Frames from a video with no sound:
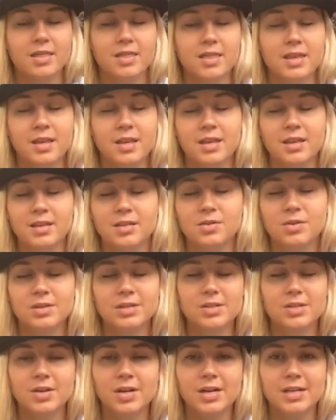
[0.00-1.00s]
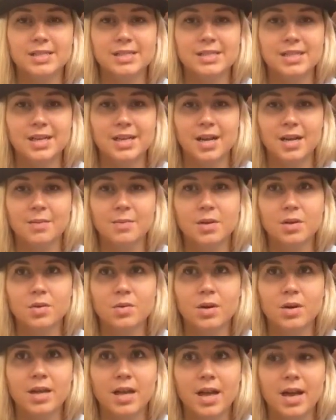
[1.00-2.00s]
The Toys R Us that I'm going to
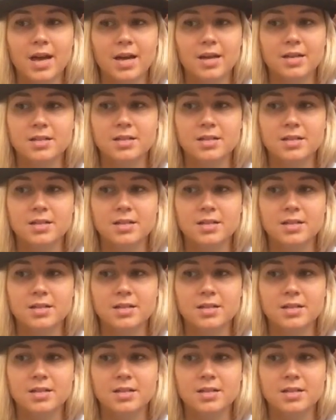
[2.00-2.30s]
work at